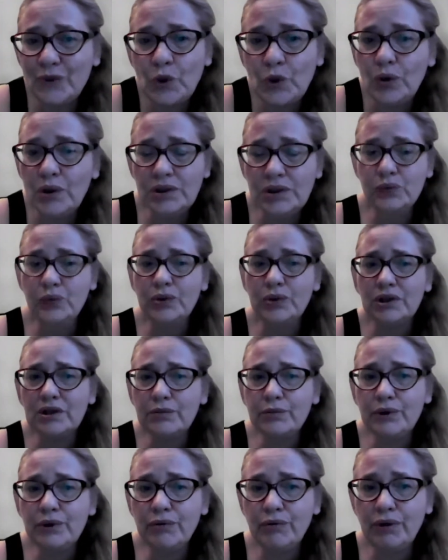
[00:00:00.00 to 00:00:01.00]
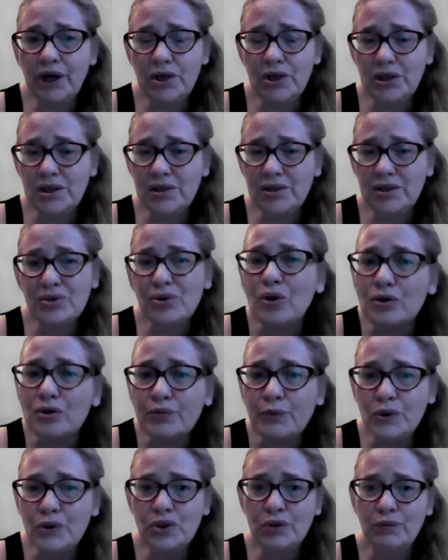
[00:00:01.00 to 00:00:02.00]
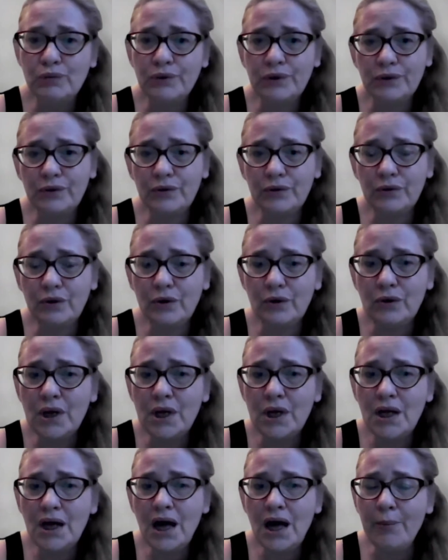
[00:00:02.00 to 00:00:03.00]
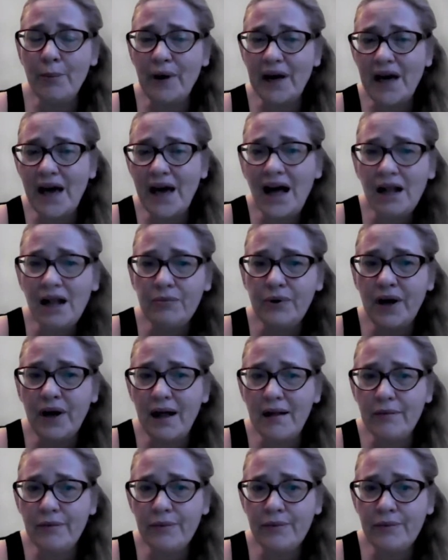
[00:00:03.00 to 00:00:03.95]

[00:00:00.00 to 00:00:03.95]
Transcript: goals would not be reached. It's not possible, you know, by half